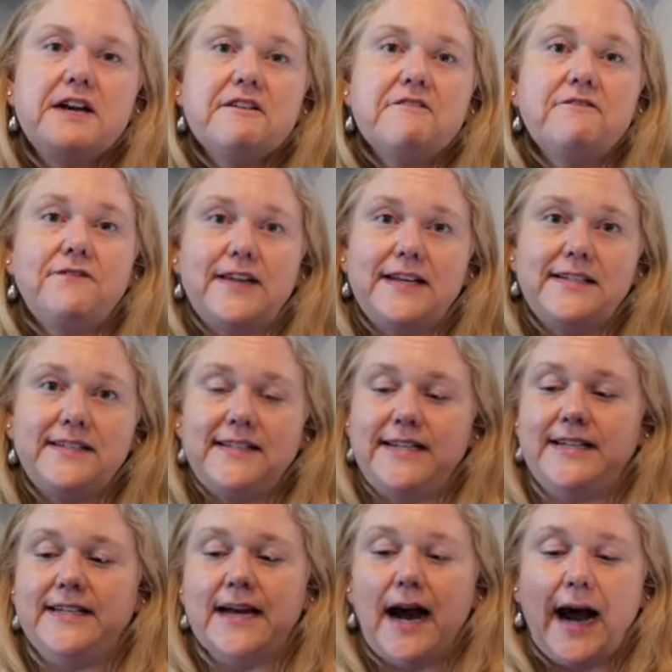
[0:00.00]

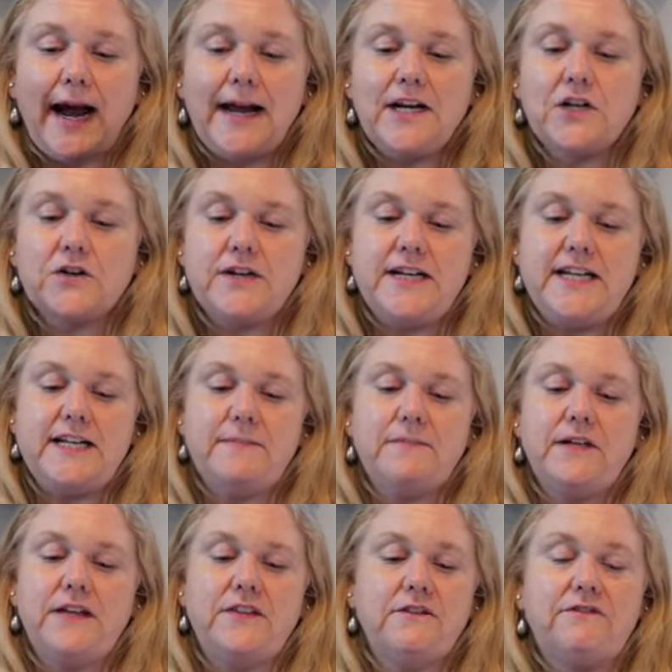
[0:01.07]
Fenty eye cream.
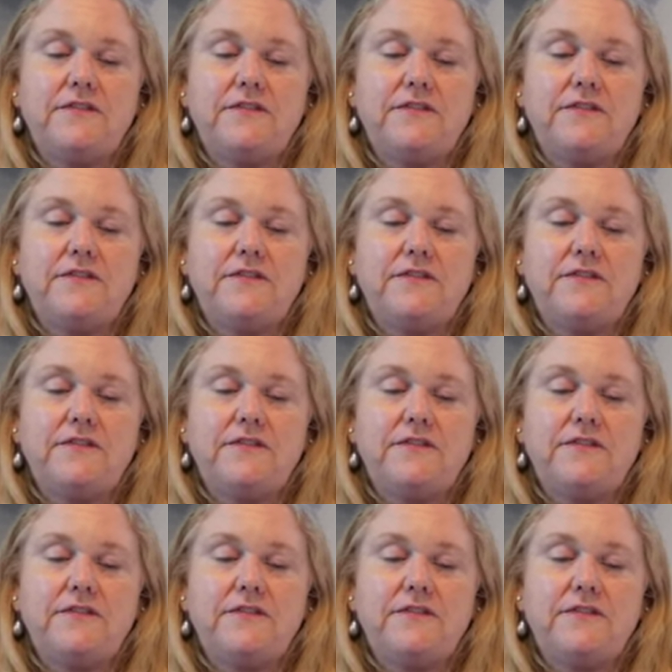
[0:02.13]
The